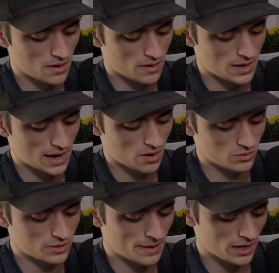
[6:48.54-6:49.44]
Now,
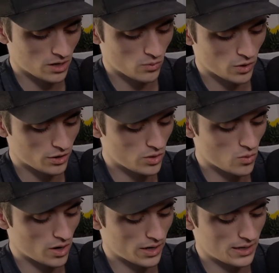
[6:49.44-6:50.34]
depending on where you
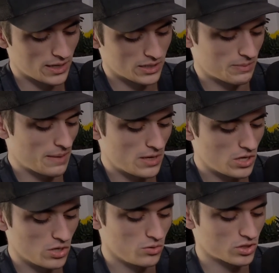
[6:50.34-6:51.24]
wanted this, maybe
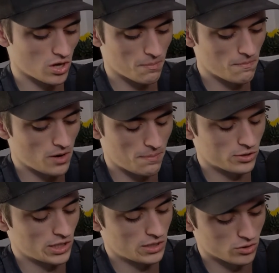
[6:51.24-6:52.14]
you saw a
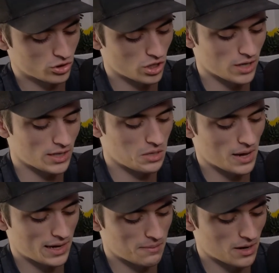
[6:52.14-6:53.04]
particular shot that you
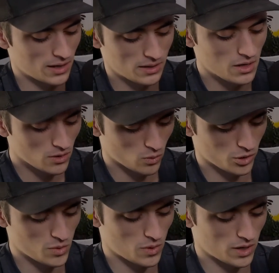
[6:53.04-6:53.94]
had in mind
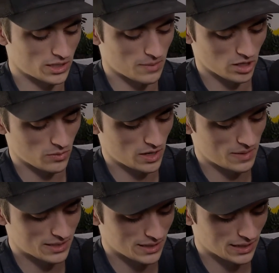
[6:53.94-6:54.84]
where you wanted the Milky Way to be
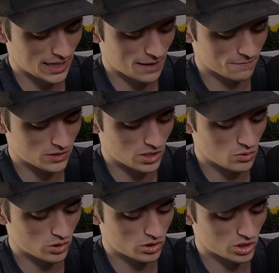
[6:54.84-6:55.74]
to the left. You
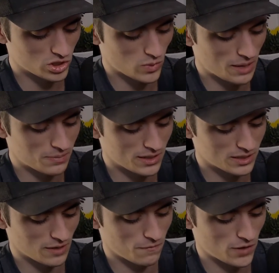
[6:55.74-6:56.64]
could just swipe this
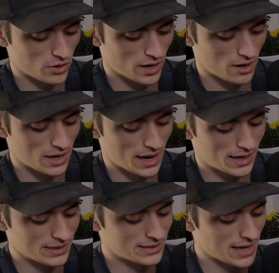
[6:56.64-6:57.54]
and figure out at
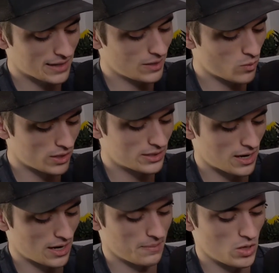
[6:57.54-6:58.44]
exactly what
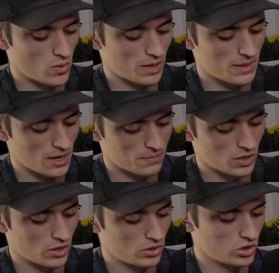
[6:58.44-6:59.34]
time you want to be up
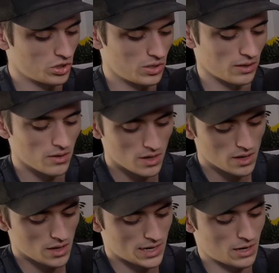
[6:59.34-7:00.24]
there and shooting.
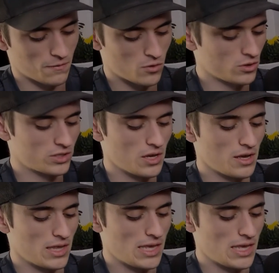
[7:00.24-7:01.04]
Now, of course, the